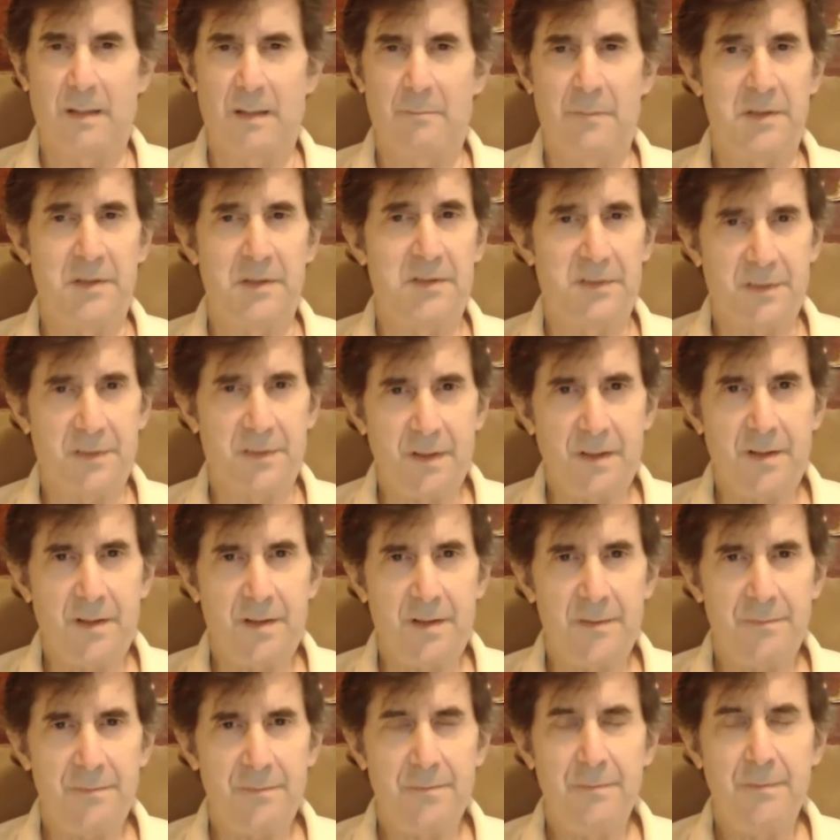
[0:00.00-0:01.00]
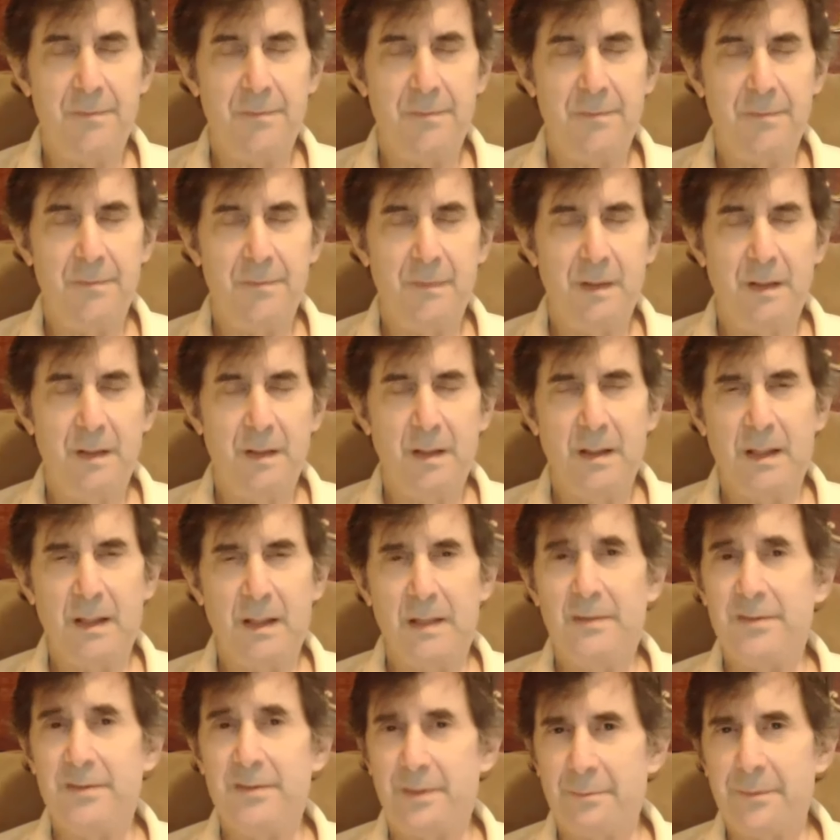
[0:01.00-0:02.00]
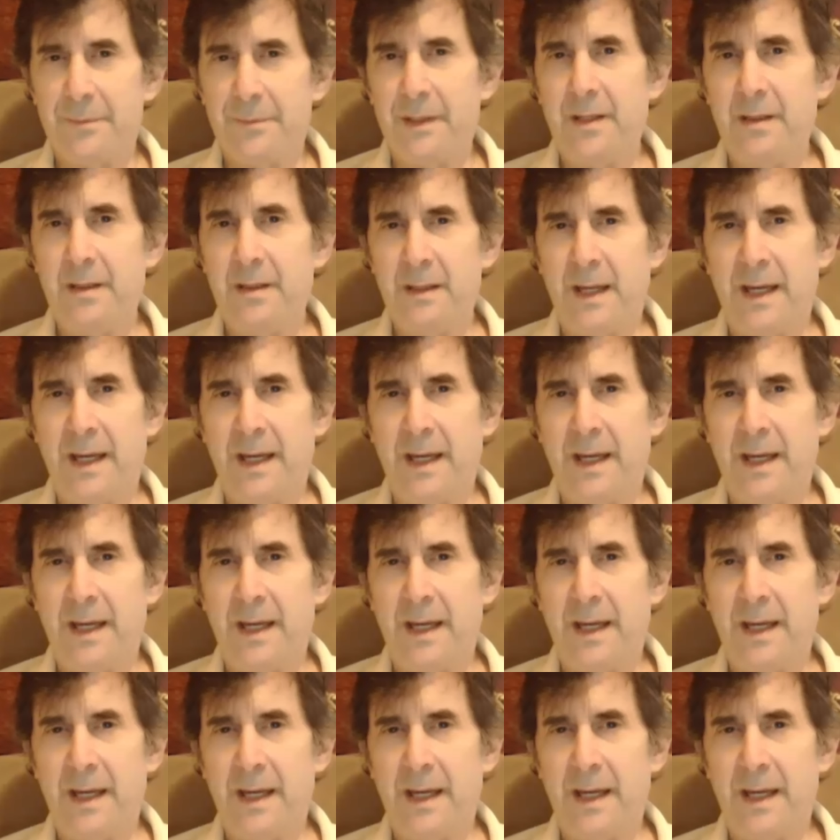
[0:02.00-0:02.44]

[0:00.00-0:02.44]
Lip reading: But still, it's something